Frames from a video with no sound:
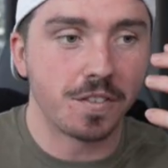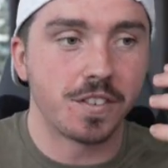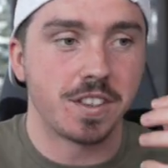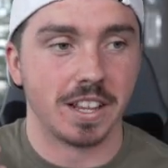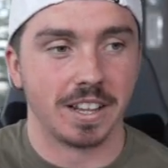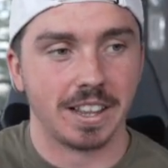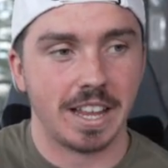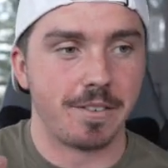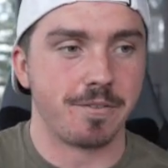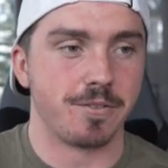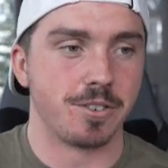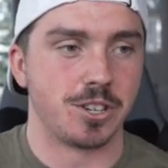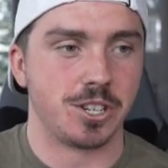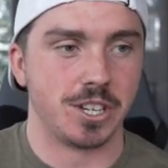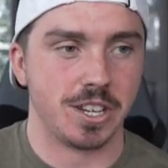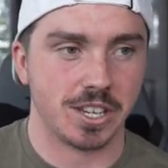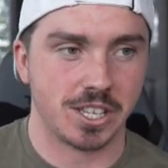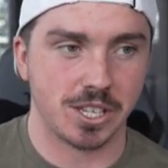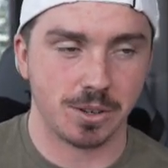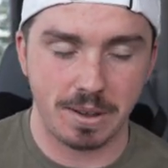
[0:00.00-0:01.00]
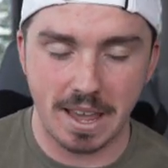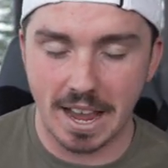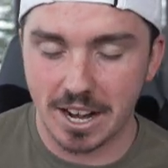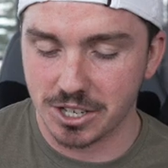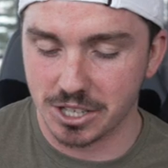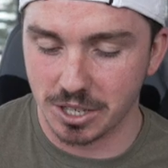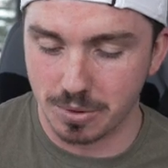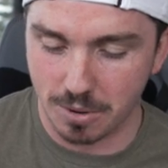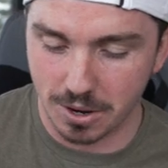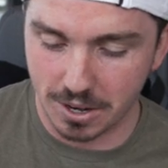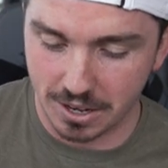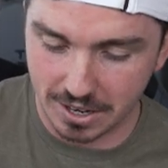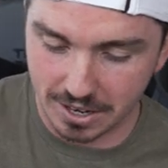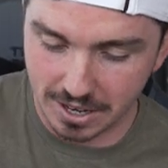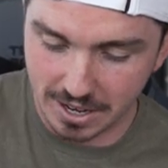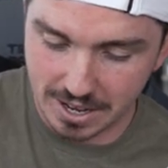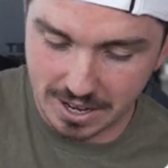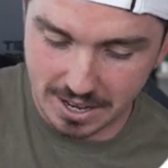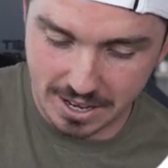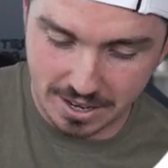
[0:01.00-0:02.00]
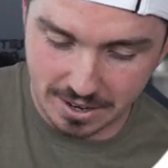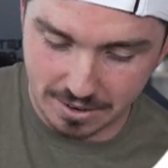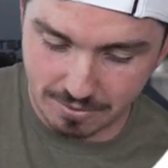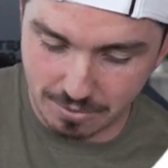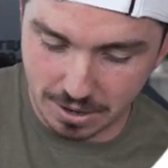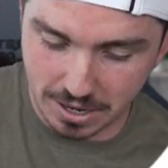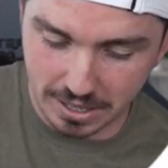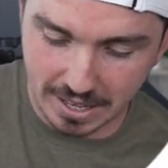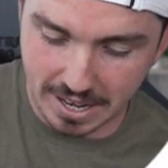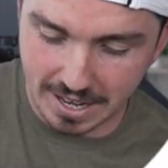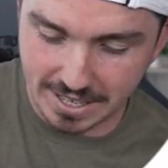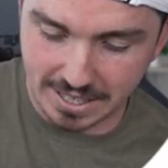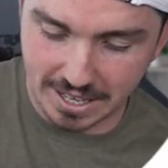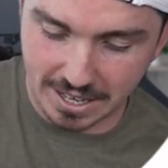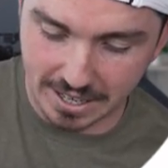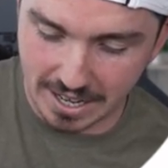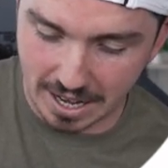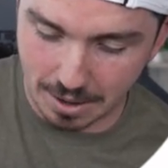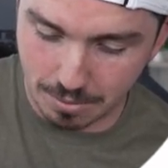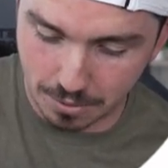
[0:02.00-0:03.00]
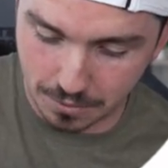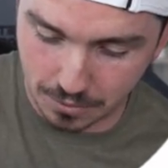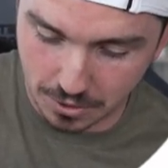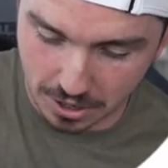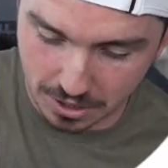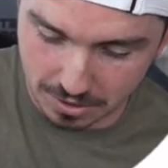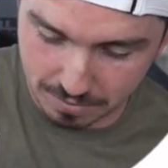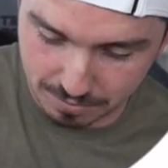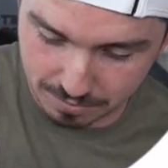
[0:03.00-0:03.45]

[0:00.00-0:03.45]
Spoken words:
the leverage here. So we actually want to realize that, okay, we've got